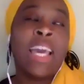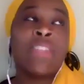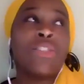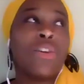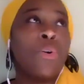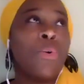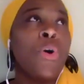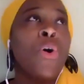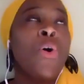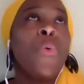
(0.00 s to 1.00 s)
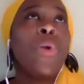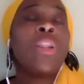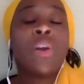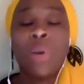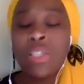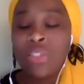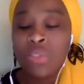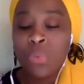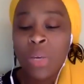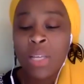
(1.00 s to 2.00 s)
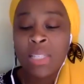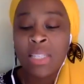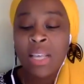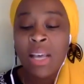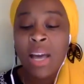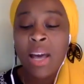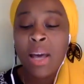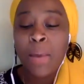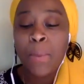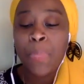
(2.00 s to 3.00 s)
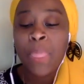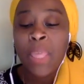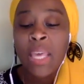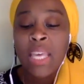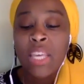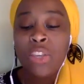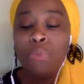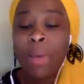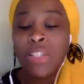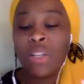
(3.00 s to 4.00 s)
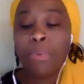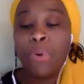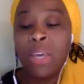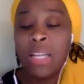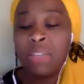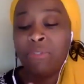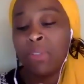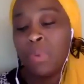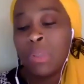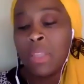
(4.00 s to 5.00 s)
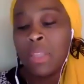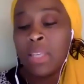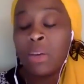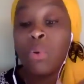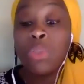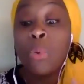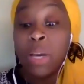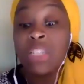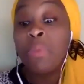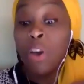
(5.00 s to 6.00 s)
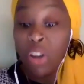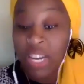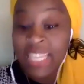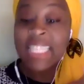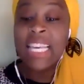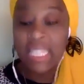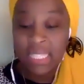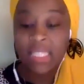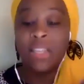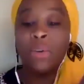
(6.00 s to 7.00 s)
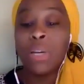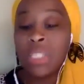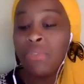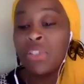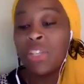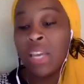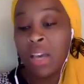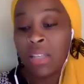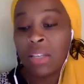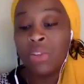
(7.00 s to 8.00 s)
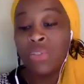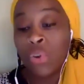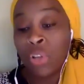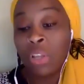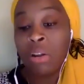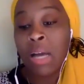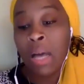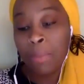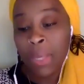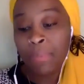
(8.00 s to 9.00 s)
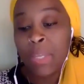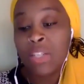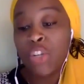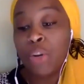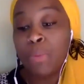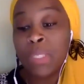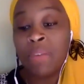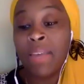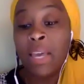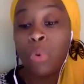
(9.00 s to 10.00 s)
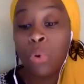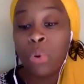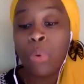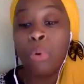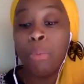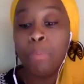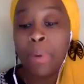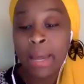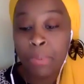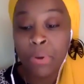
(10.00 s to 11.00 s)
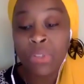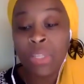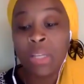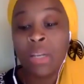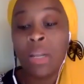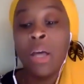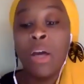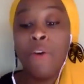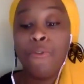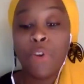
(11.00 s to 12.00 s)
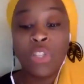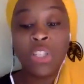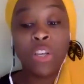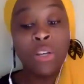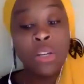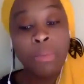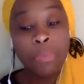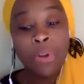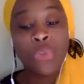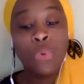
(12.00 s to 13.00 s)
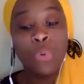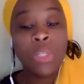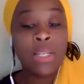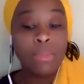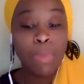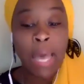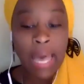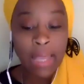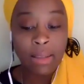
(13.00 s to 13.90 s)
And so one of the questions was, you mentioned a difference. The question from the audience is, question for Shaykh Azhar's earlier comment, in terms of a quote unquote bad person versus a good person who does bad,